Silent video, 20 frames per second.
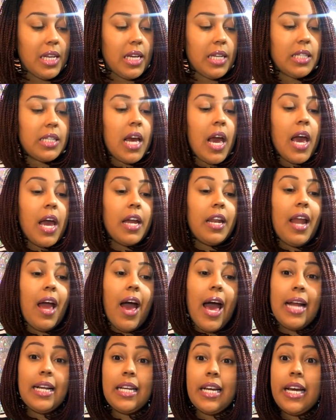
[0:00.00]
these.
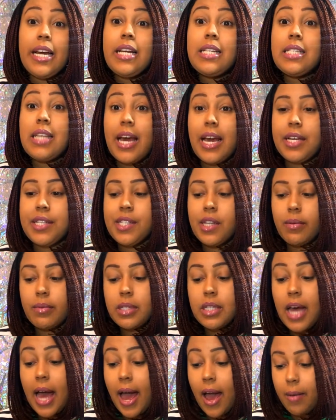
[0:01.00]
Now I did take some
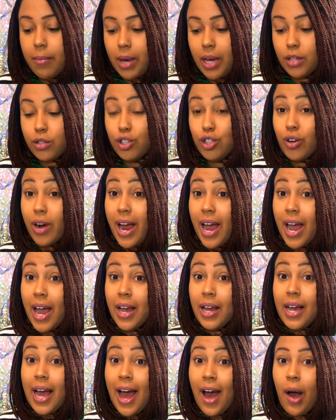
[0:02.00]
time in
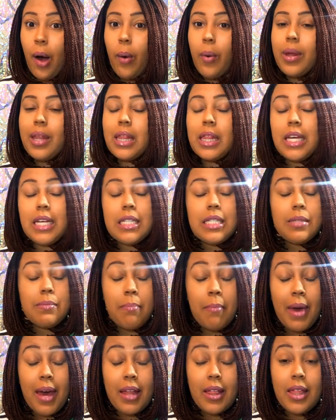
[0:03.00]
trying out this
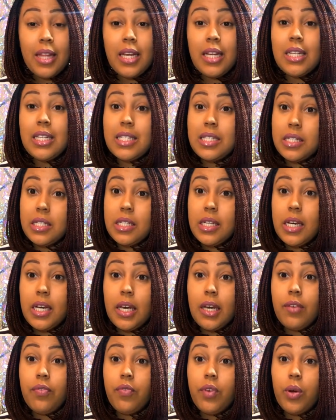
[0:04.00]
method to
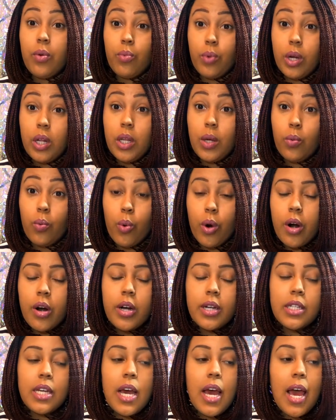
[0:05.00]
see if it really
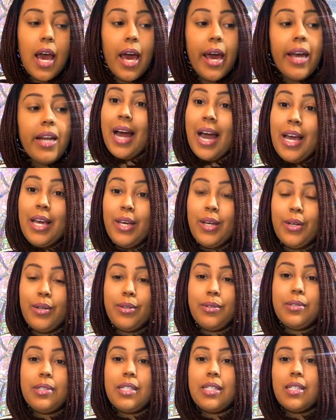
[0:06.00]
worked, and I
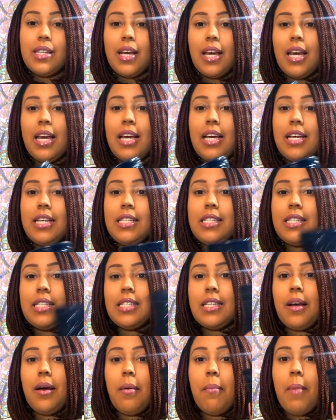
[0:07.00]
use is
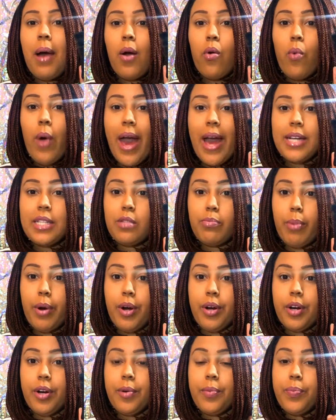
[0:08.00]
my wax
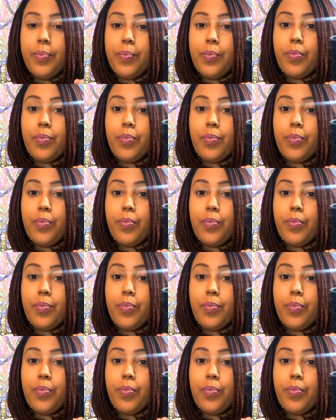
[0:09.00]
burner.